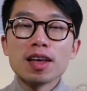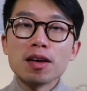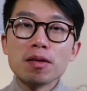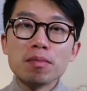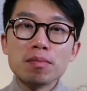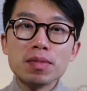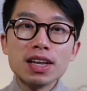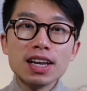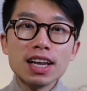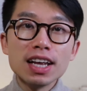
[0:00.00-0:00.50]

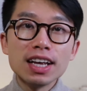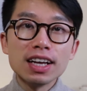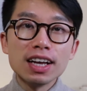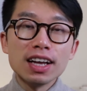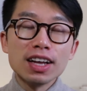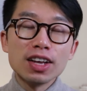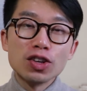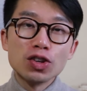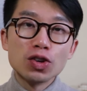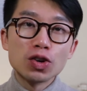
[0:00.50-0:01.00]
meaning
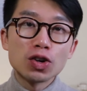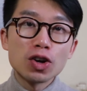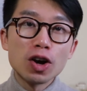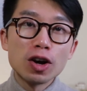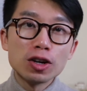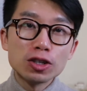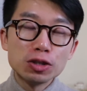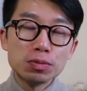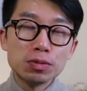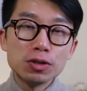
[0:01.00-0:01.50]
your
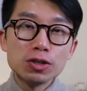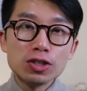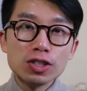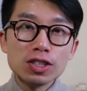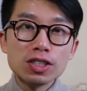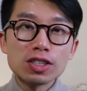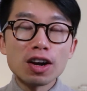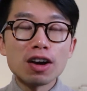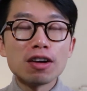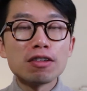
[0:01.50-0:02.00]

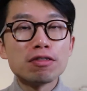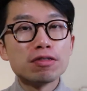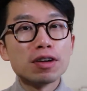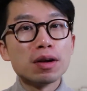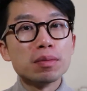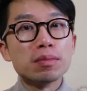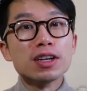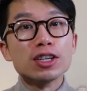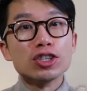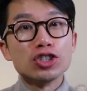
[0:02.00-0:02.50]
contributions are
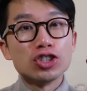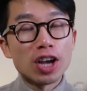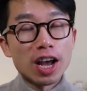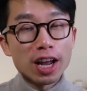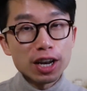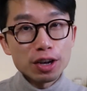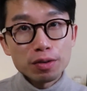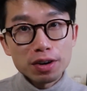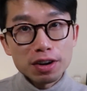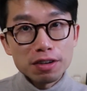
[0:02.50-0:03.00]
from
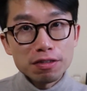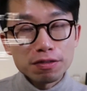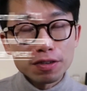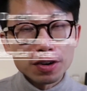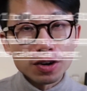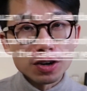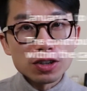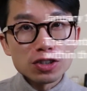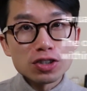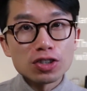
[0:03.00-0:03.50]
January
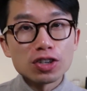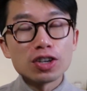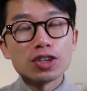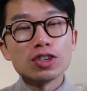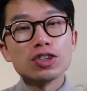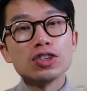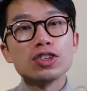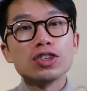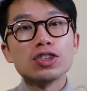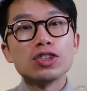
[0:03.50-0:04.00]
1st
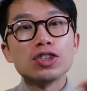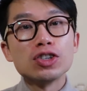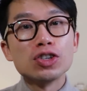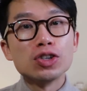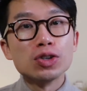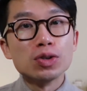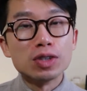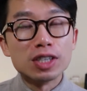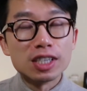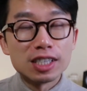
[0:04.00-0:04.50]

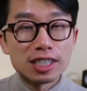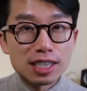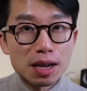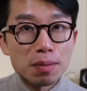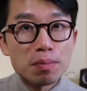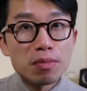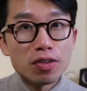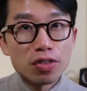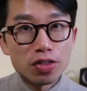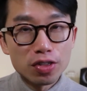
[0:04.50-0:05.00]
to
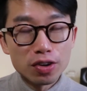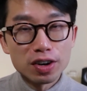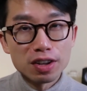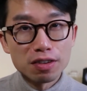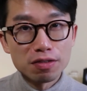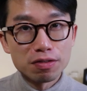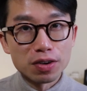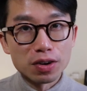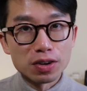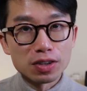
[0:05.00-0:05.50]
December
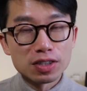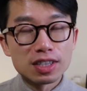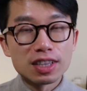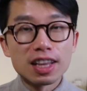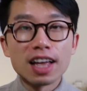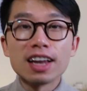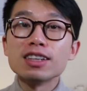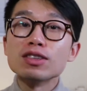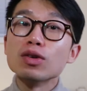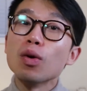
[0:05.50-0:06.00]
31st.
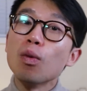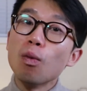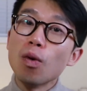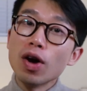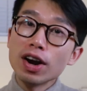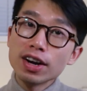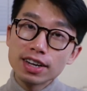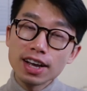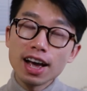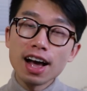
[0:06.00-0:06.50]
That is
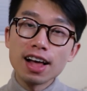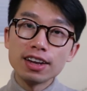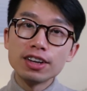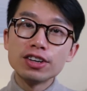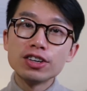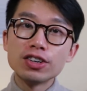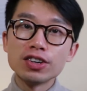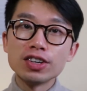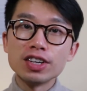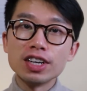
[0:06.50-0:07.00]
one
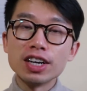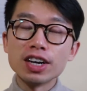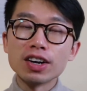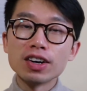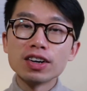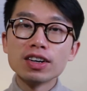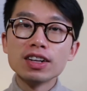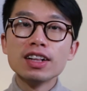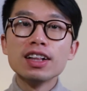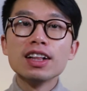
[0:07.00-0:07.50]
calendar year.
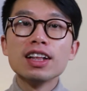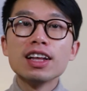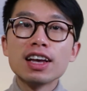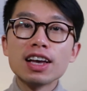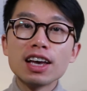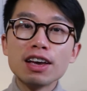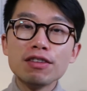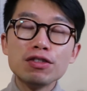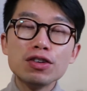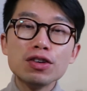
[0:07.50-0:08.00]

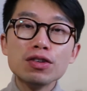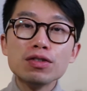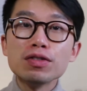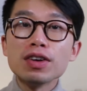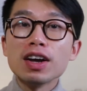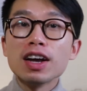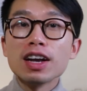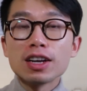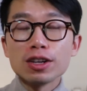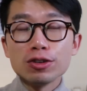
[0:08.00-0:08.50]
If you've
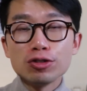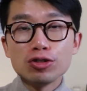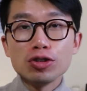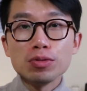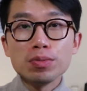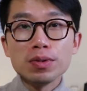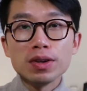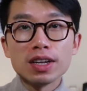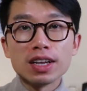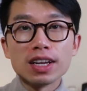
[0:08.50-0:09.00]

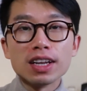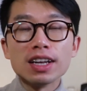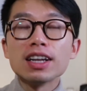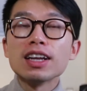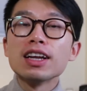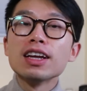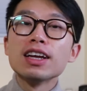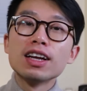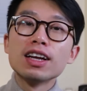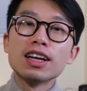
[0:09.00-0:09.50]
contributed
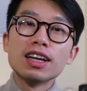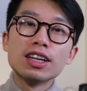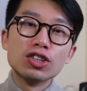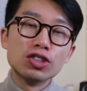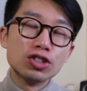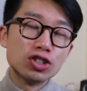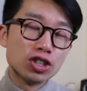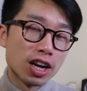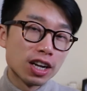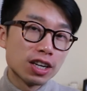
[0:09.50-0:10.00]

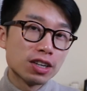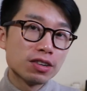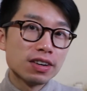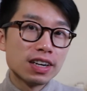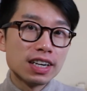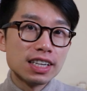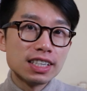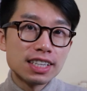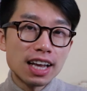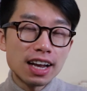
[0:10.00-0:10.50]
on
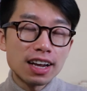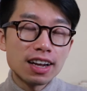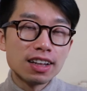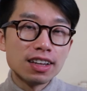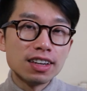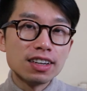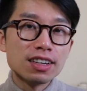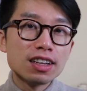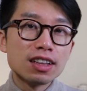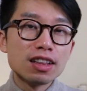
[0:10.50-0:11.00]
January
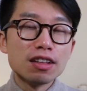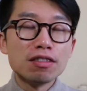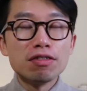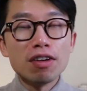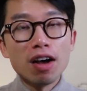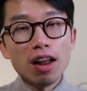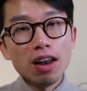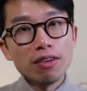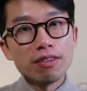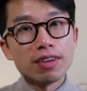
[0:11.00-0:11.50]
2nd the
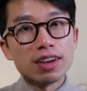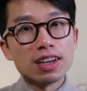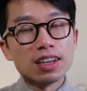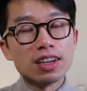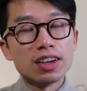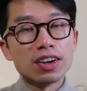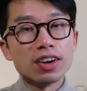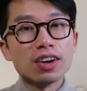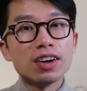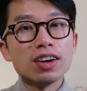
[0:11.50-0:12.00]
following
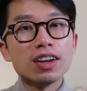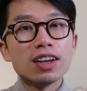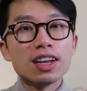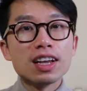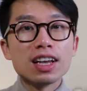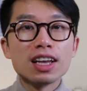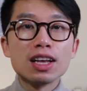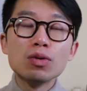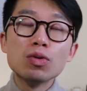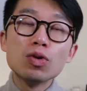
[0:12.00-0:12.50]
year,
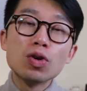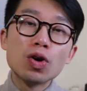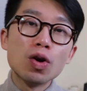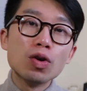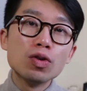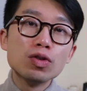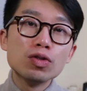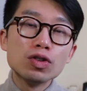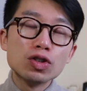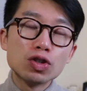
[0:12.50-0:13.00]
it will
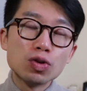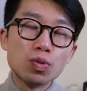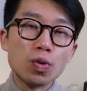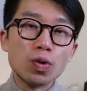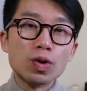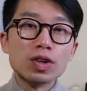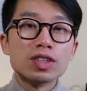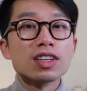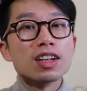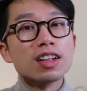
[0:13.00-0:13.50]
go
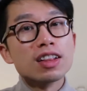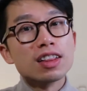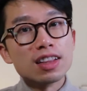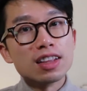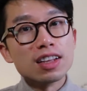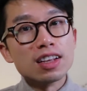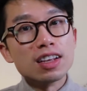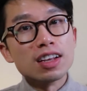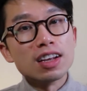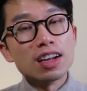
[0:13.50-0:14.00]
towards
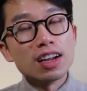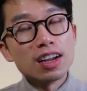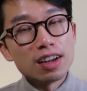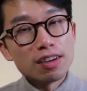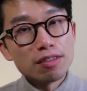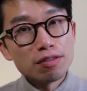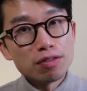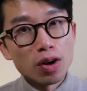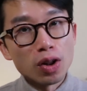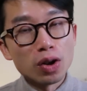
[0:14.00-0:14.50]
the
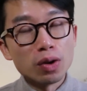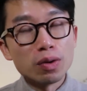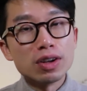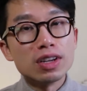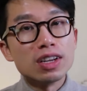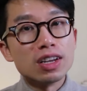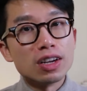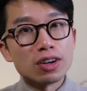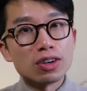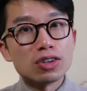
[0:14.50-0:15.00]

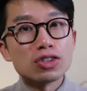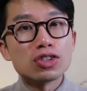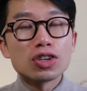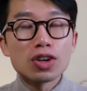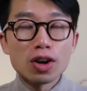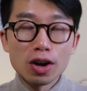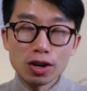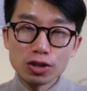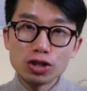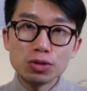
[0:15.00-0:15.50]
following year's
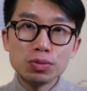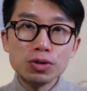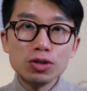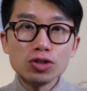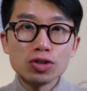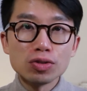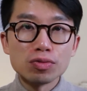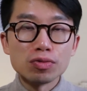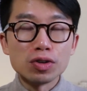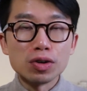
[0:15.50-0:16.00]

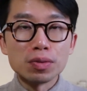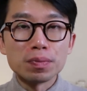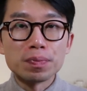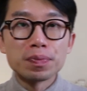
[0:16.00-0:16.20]
contribution route.